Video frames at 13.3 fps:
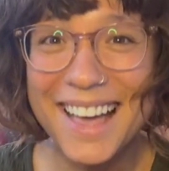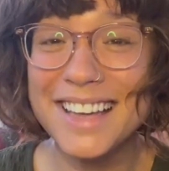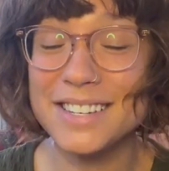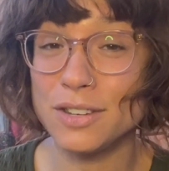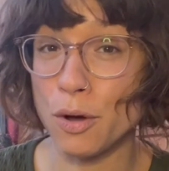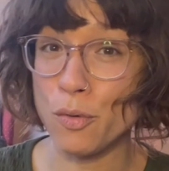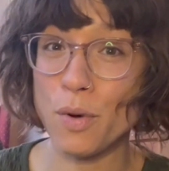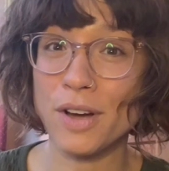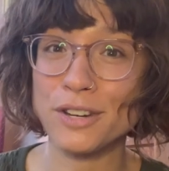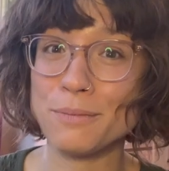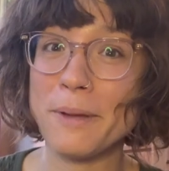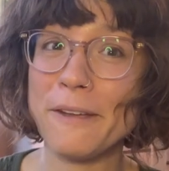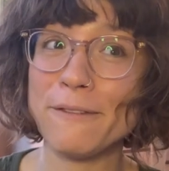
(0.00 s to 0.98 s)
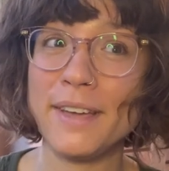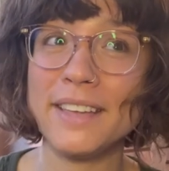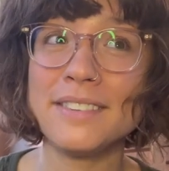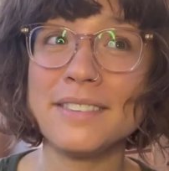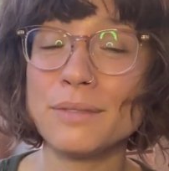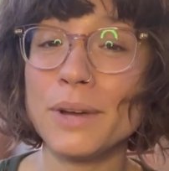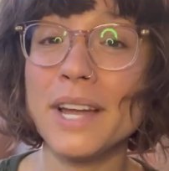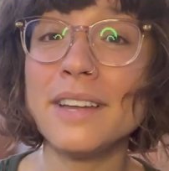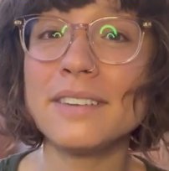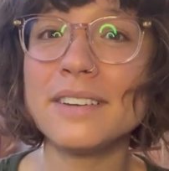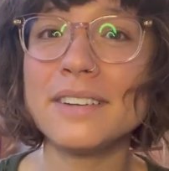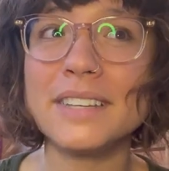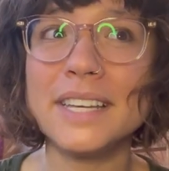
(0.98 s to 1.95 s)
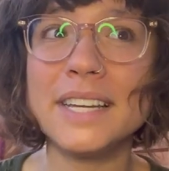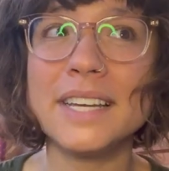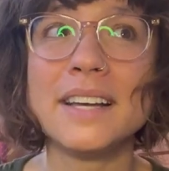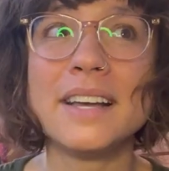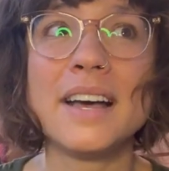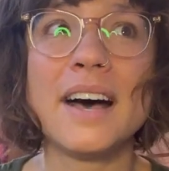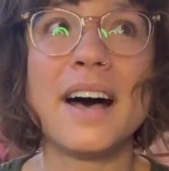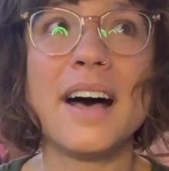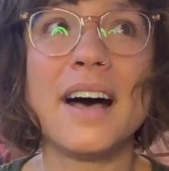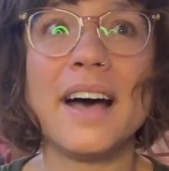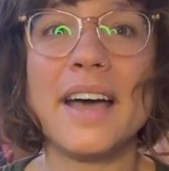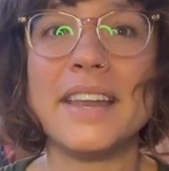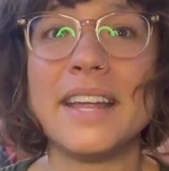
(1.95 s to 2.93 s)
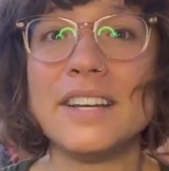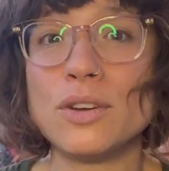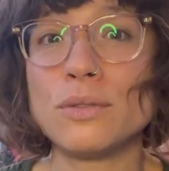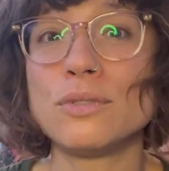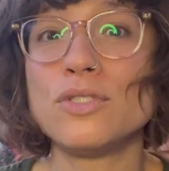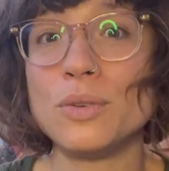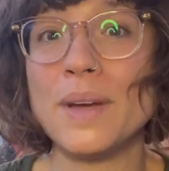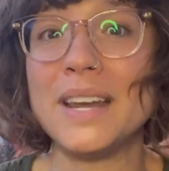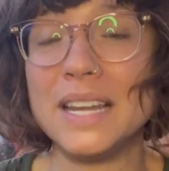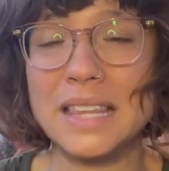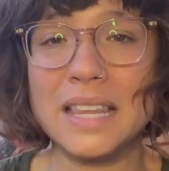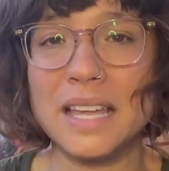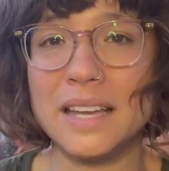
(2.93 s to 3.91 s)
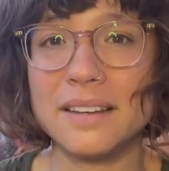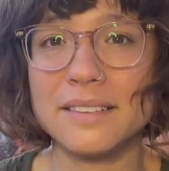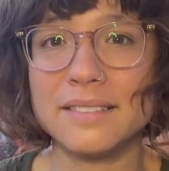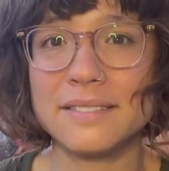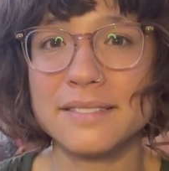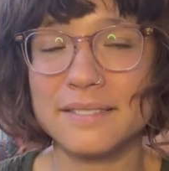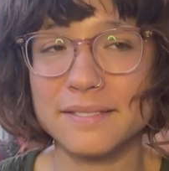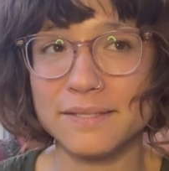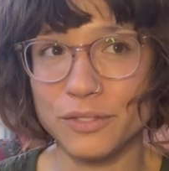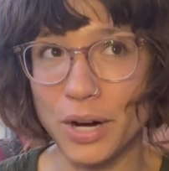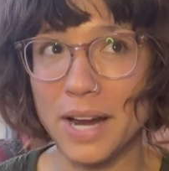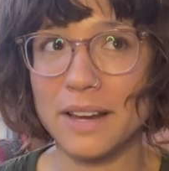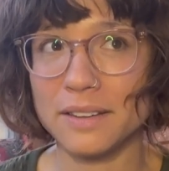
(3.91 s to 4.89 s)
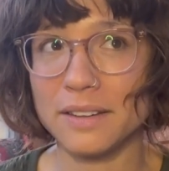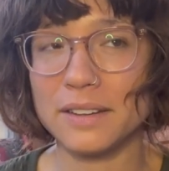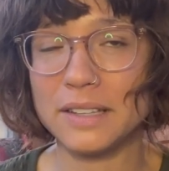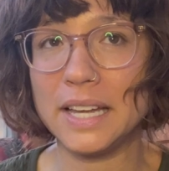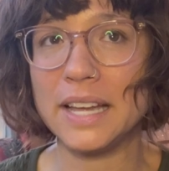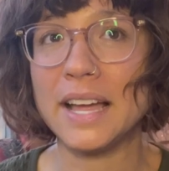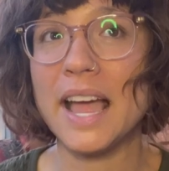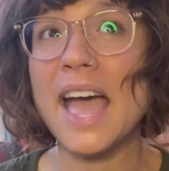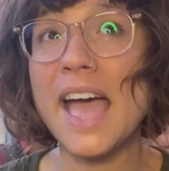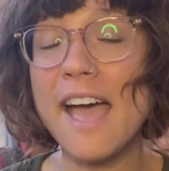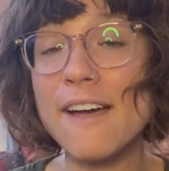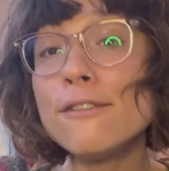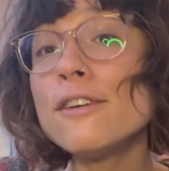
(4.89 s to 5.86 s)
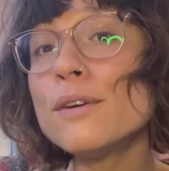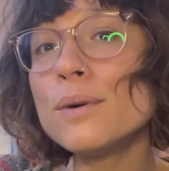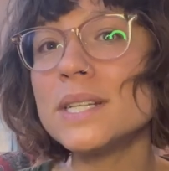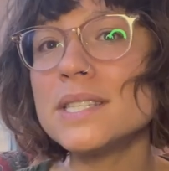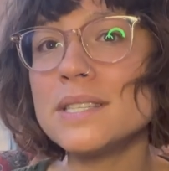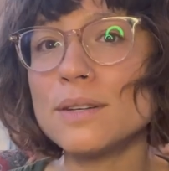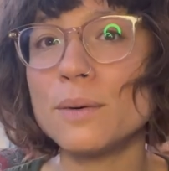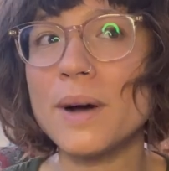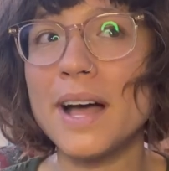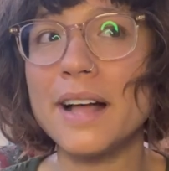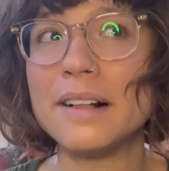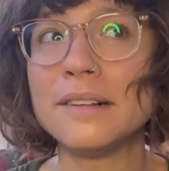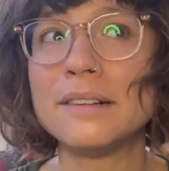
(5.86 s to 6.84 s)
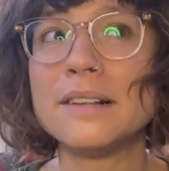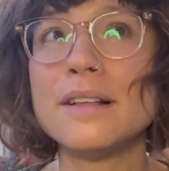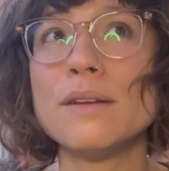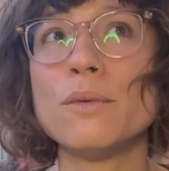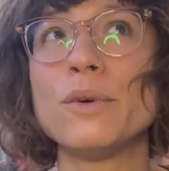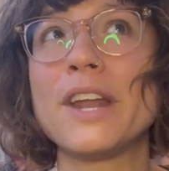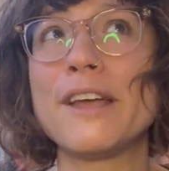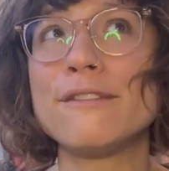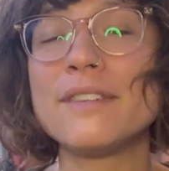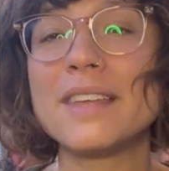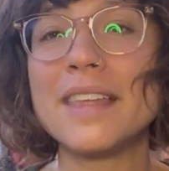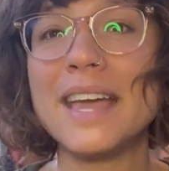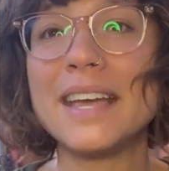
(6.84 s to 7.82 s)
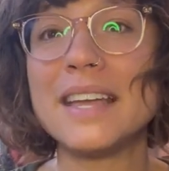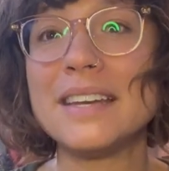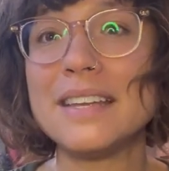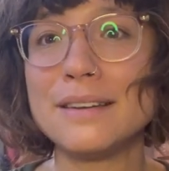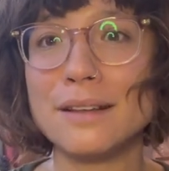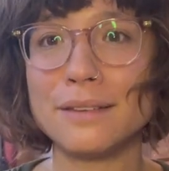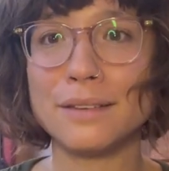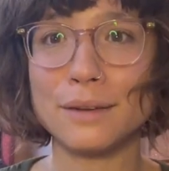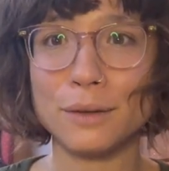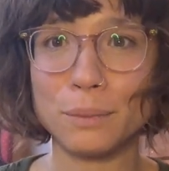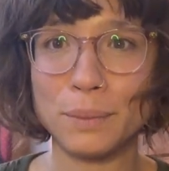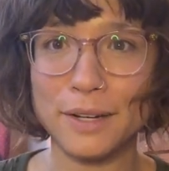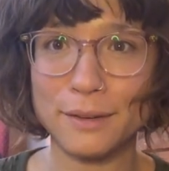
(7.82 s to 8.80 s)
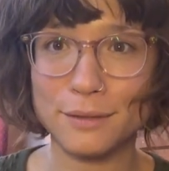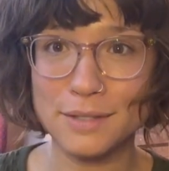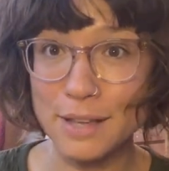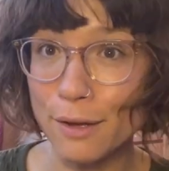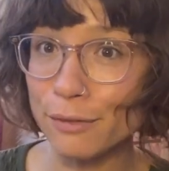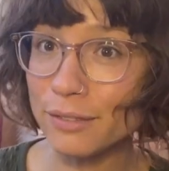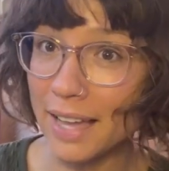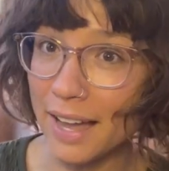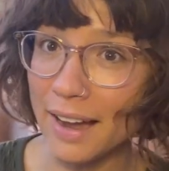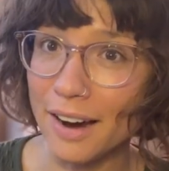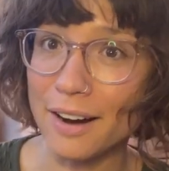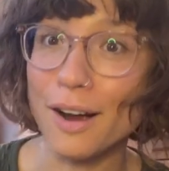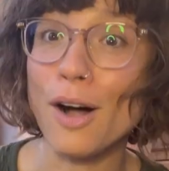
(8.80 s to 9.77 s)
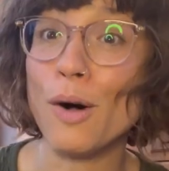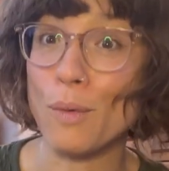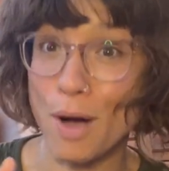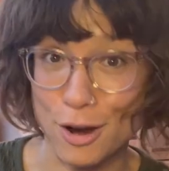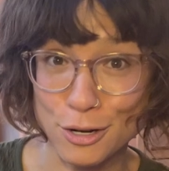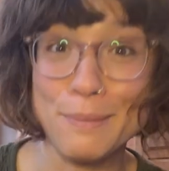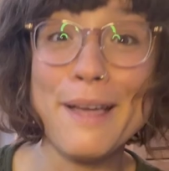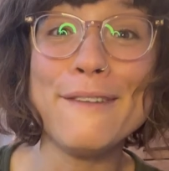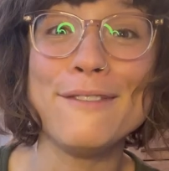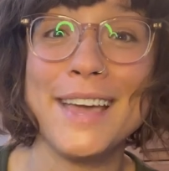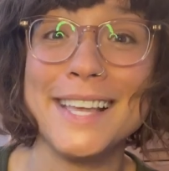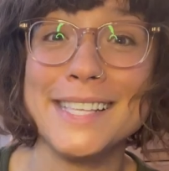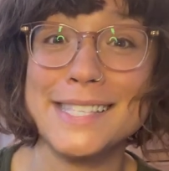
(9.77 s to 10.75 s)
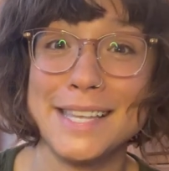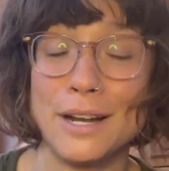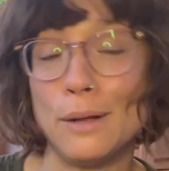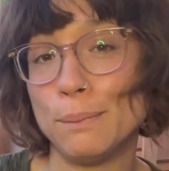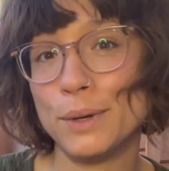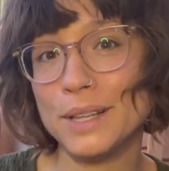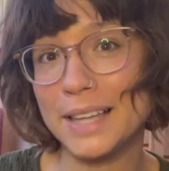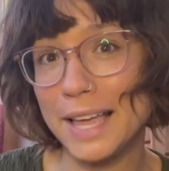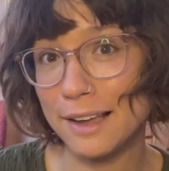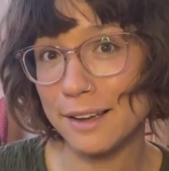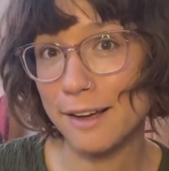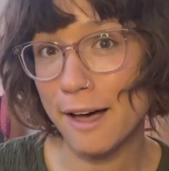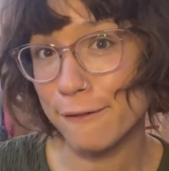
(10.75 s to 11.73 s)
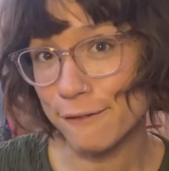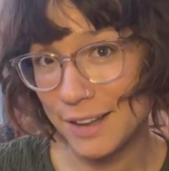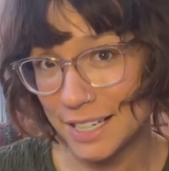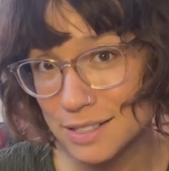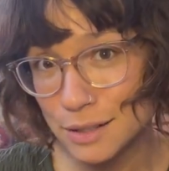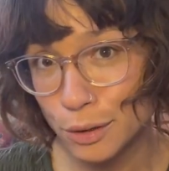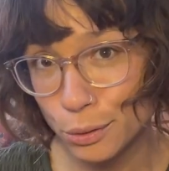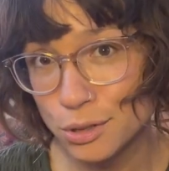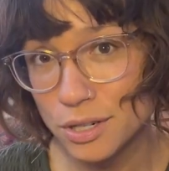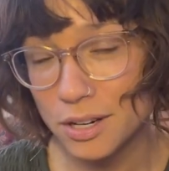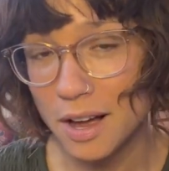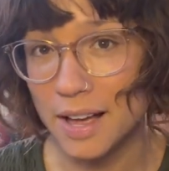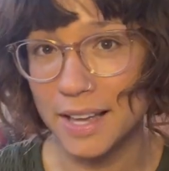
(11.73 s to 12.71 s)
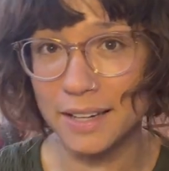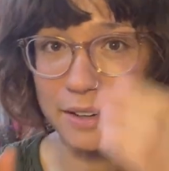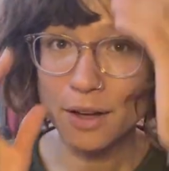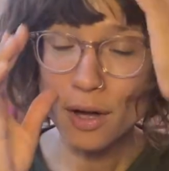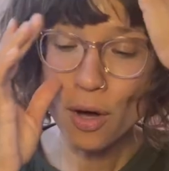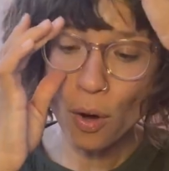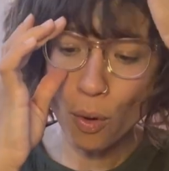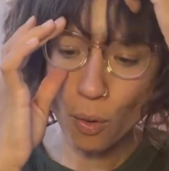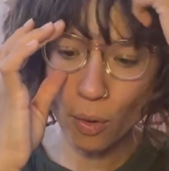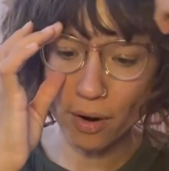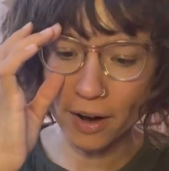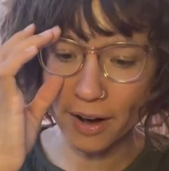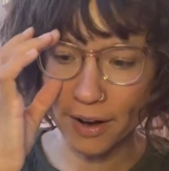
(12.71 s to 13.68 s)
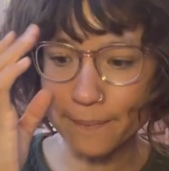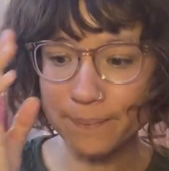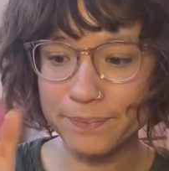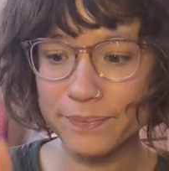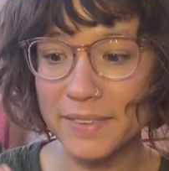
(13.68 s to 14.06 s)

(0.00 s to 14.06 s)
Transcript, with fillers: I don't wash my face regularly uh, and I don't do anything regularly. Every once in a while, when I feel like I need a little bit of self-care, I'll wash my face and I'll put like a face lotion on or